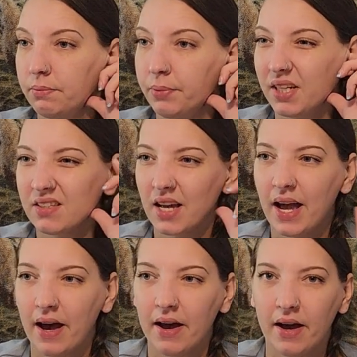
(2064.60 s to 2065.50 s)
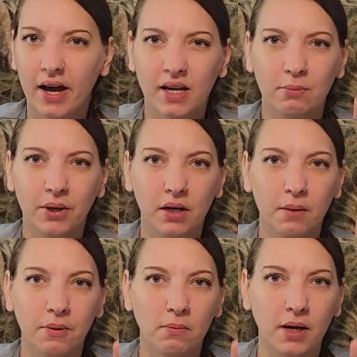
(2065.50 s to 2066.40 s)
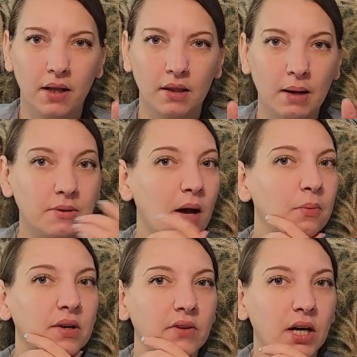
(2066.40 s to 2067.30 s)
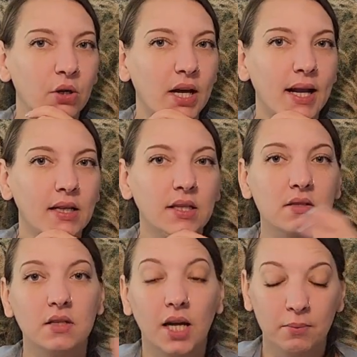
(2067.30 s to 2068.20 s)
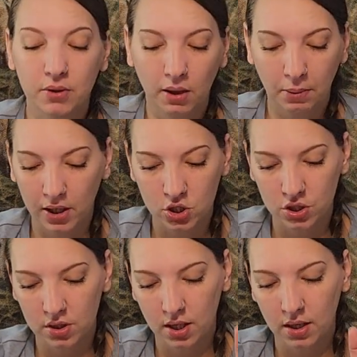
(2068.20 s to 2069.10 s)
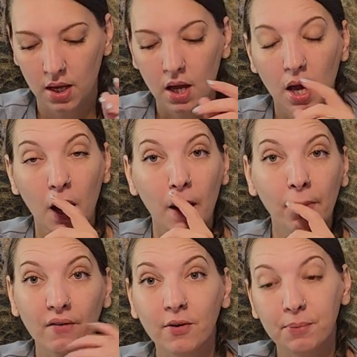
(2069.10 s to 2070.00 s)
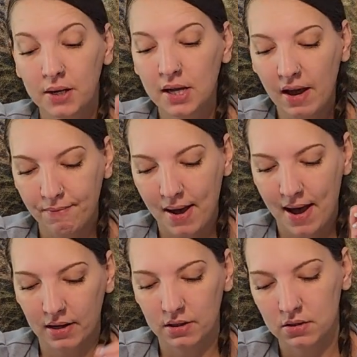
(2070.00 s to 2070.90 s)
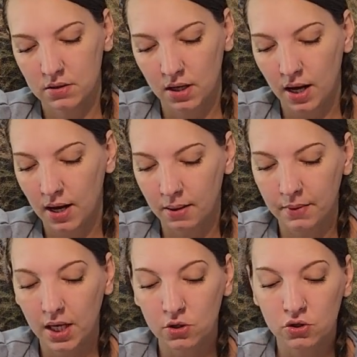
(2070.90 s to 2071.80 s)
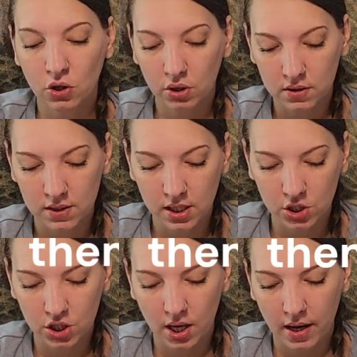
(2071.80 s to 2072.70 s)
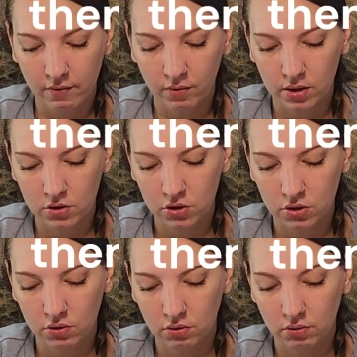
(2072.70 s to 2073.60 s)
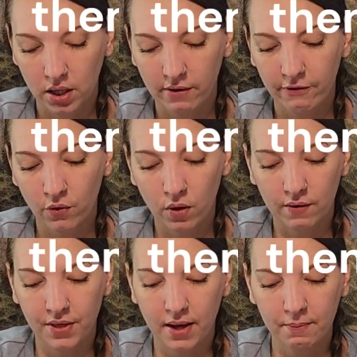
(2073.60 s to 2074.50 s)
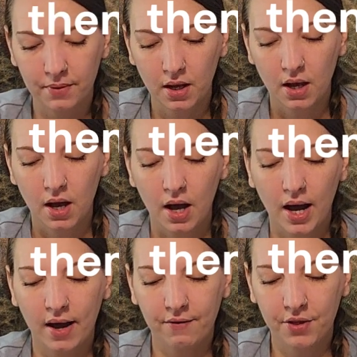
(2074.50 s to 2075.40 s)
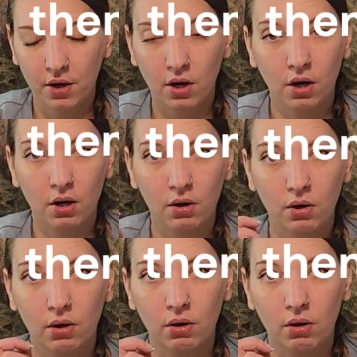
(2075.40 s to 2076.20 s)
because I can bring it up on my laptop whenever I go to edit this, and I can put the pictures in. But for PDF patterns, and Sew to Stitch, I have 1, 2, 3, 4 of them. I have the